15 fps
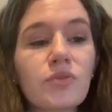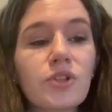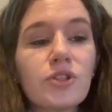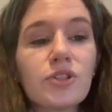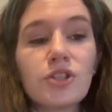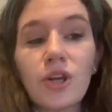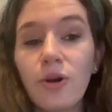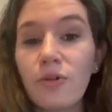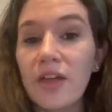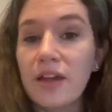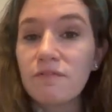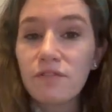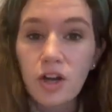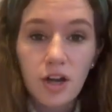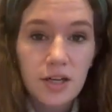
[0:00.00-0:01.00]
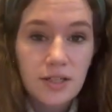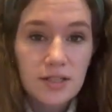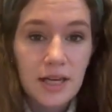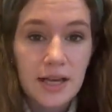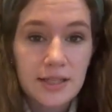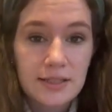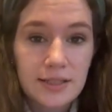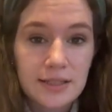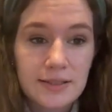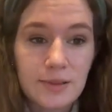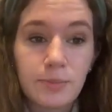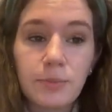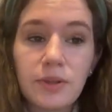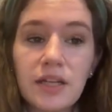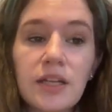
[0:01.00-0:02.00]
So then for our science
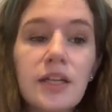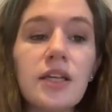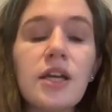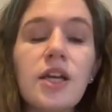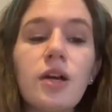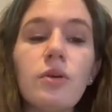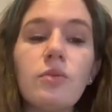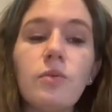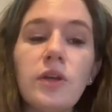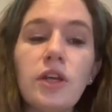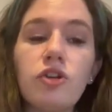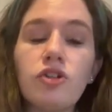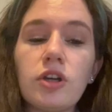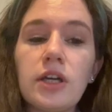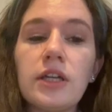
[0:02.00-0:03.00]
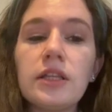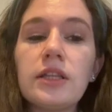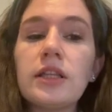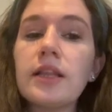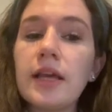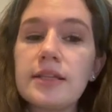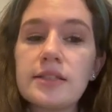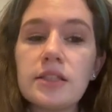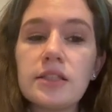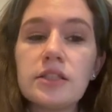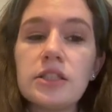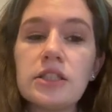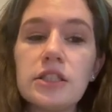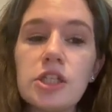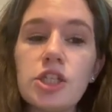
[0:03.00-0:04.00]
lesson plan, we created the lesson
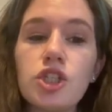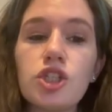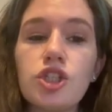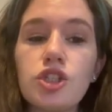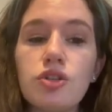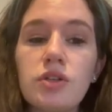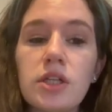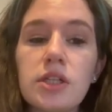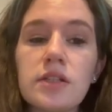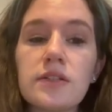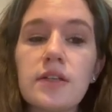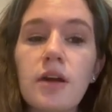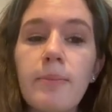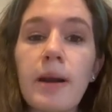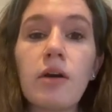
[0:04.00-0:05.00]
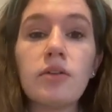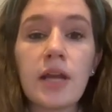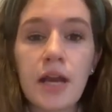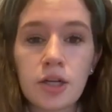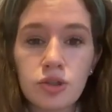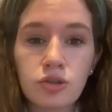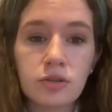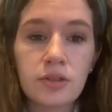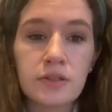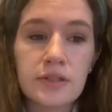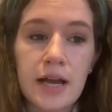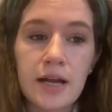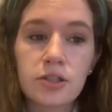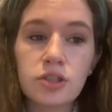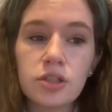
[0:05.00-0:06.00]
to teach students about natural
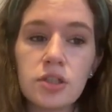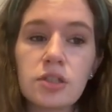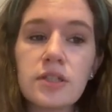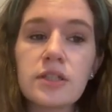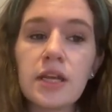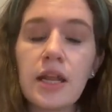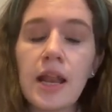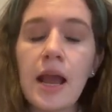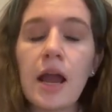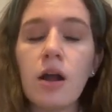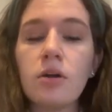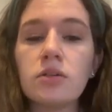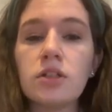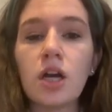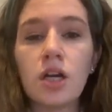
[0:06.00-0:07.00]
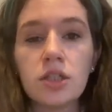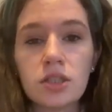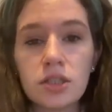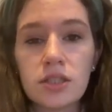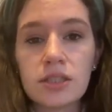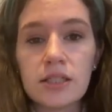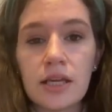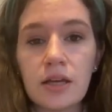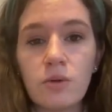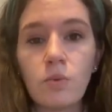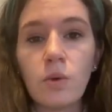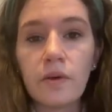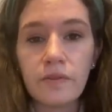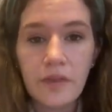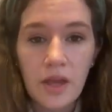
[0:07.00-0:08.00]
disasters and how to understand
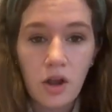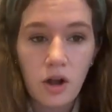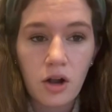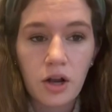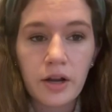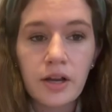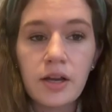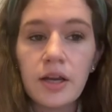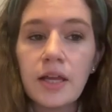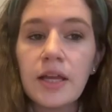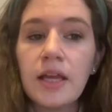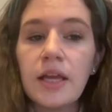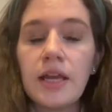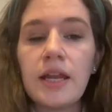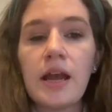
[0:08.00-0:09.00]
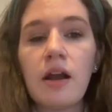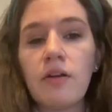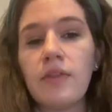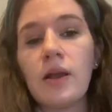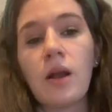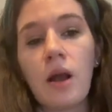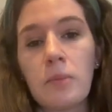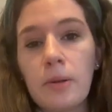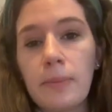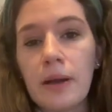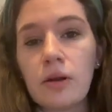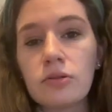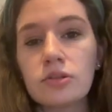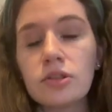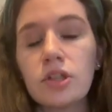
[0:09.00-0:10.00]
what they are and how they come
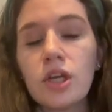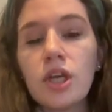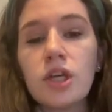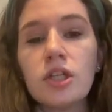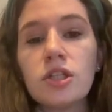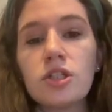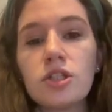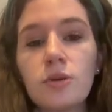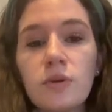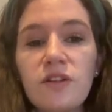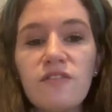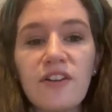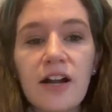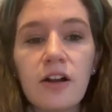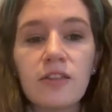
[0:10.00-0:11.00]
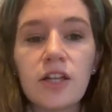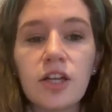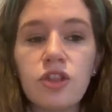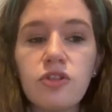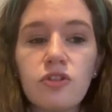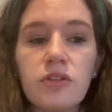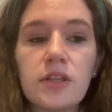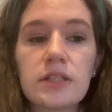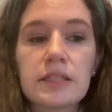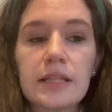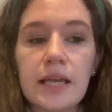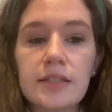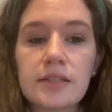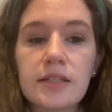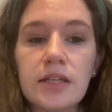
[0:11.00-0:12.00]
about. So we found that through this
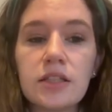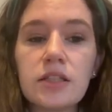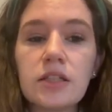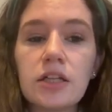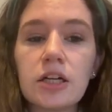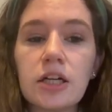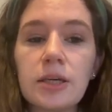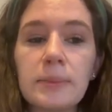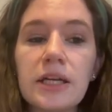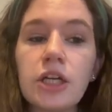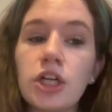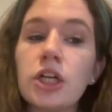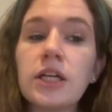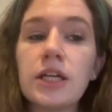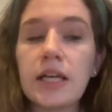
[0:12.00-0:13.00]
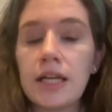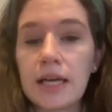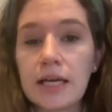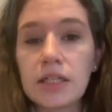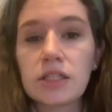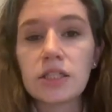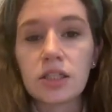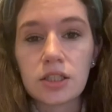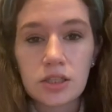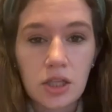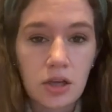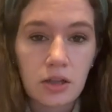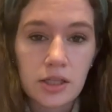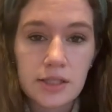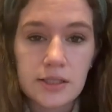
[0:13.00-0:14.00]
lesson, it could connect to
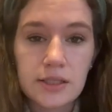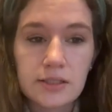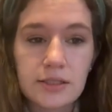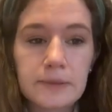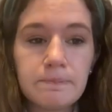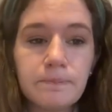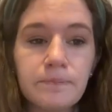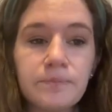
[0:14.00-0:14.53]
Catholicism